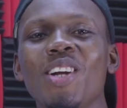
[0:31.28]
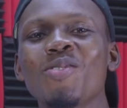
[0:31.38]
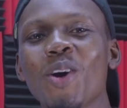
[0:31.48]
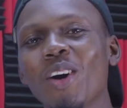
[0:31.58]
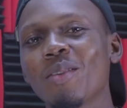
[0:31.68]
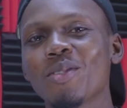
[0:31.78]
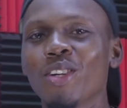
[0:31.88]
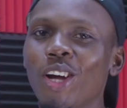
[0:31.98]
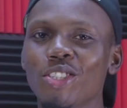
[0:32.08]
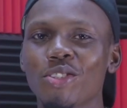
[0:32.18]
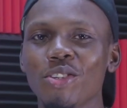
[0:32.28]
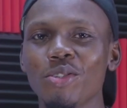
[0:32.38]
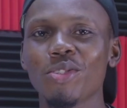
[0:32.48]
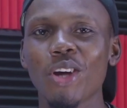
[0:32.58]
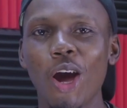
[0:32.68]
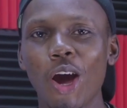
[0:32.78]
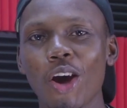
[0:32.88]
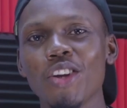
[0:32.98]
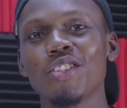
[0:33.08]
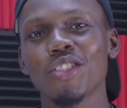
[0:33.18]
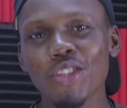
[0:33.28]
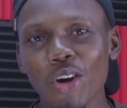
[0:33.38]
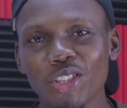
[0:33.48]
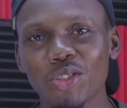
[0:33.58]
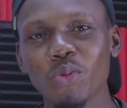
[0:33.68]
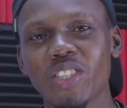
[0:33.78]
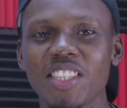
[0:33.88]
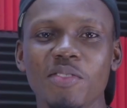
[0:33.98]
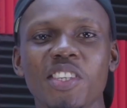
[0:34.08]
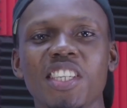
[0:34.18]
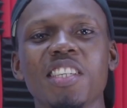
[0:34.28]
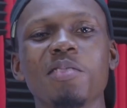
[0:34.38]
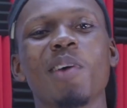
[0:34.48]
and welcome to Gusto News on Gusto TV.